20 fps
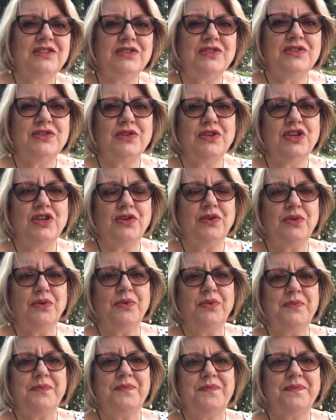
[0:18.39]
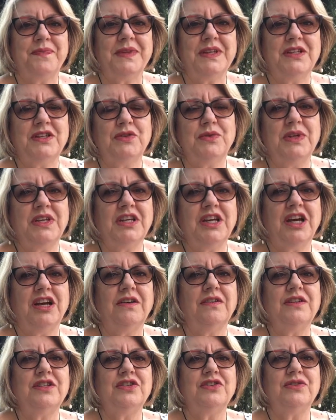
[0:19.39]
to you, to
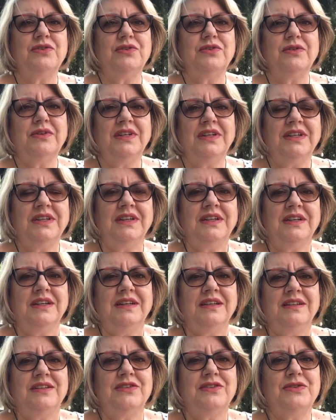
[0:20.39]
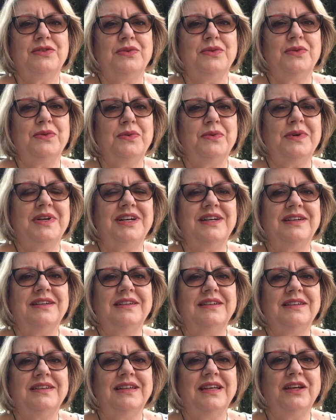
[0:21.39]
encourage you, to
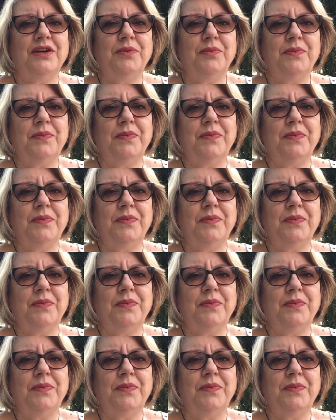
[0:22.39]
help